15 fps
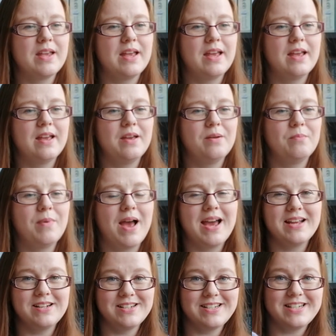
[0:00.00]

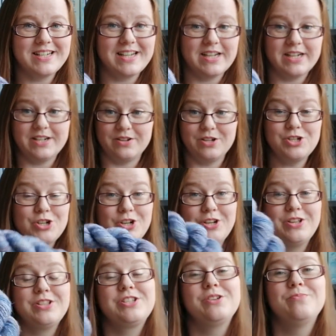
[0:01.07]
hand-dyed, I'll show
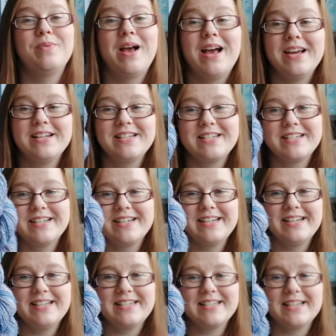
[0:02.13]
you, some
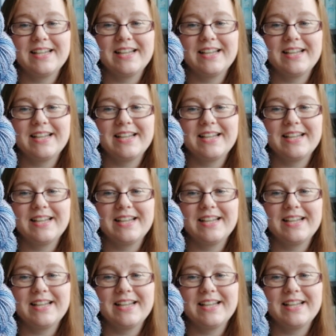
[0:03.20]
hand-dyed,